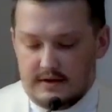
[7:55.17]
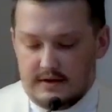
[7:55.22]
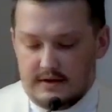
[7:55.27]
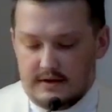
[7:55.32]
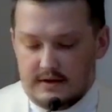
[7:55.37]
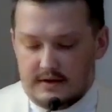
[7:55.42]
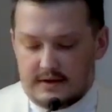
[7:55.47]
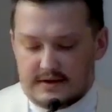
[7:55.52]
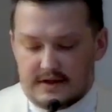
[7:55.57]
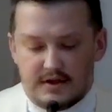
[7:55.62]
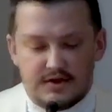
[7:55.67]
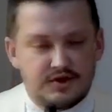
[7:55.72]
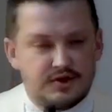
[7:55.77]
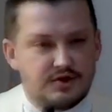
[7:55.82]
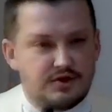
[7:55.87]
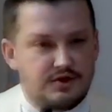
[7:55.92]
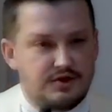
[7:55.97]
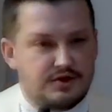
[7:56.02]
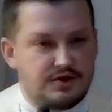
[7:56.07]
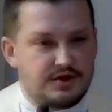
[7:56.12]
As our
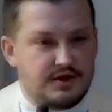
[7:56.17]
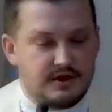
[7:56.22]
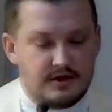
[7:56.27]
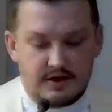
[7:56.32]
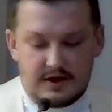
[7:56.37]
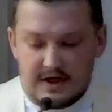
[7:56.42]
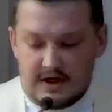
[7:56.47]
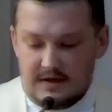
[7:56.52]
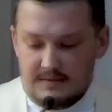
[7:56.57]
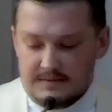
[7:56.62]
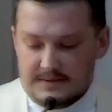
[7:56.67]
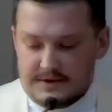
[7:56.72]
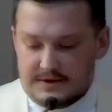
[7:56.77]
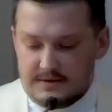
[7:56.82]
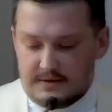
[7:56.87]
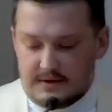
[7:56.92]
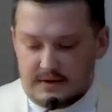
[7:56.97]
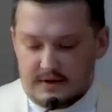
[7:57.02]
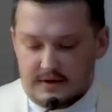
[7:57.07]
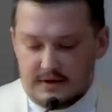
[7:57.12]
church year comes to
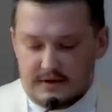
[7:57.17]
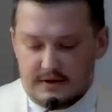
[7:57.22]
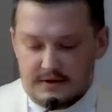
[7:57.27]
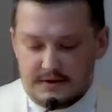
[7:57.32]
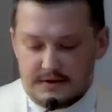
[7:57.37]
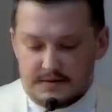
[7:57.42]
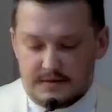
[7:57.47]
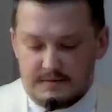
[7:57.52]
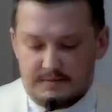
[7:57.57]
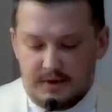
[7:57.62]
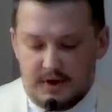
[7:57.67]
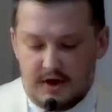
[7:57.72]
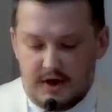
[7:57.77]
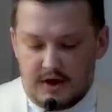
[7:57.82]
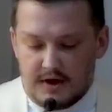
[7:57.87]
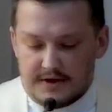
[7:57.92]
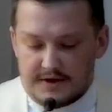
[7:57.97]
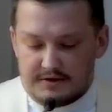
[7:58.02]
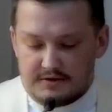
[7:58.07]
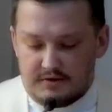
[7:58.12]
a close, we
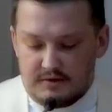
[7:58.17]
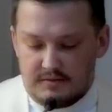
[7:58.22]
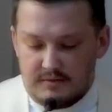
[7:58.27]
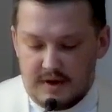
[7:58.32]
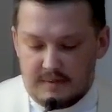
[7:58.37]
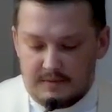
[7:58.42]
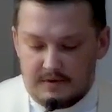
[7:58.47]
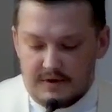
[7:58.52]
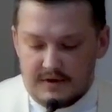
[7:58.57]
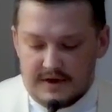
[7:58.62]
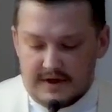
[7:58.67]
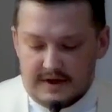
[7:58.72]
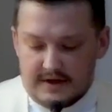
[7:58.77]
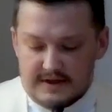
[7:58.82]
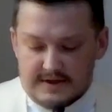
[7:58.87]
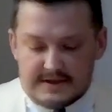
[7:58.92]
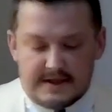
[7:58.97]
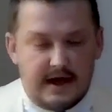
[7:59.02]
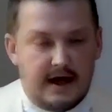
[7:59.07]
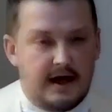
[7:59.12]
pause to remember that it
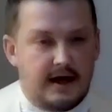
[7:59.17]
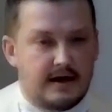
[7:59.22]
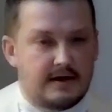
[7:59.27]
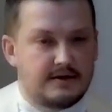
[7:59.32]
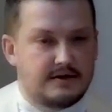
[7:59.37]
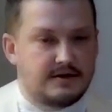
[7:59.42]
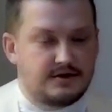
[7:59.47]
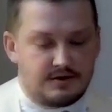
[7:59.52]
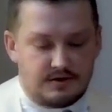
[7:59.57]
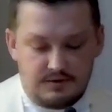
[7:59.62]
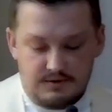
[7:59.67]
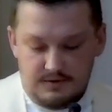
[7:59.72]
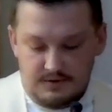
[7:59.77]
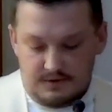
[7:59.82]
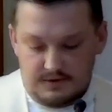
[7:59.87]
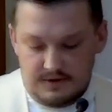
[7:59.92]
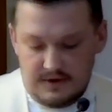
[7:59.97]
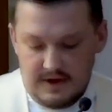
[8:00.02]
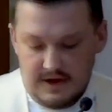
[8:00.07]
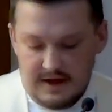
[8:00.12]
is God's
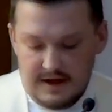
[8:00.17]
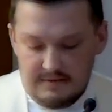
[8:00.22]
truth